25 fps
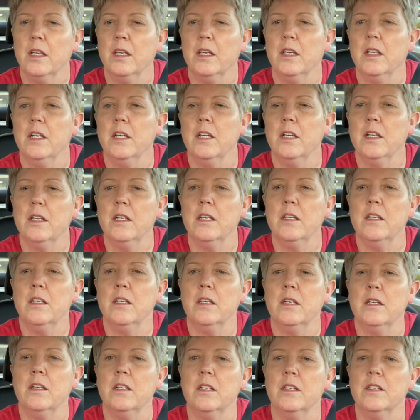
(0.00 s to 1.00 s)
It
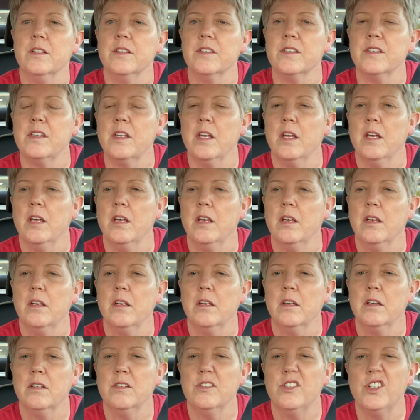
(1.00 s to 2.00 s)
is
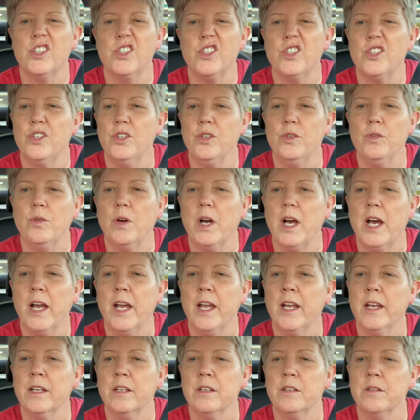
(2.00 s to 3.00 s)
just 2
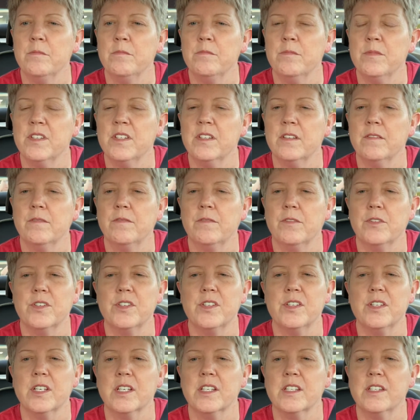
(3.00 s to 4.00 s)
items for
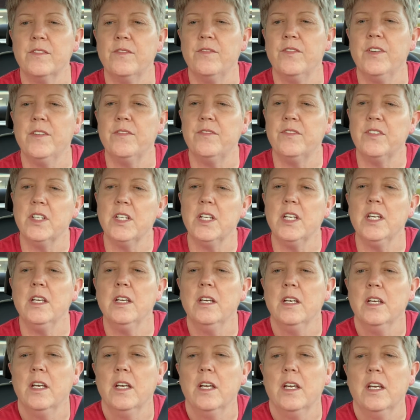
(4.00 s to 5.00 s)
$6.50,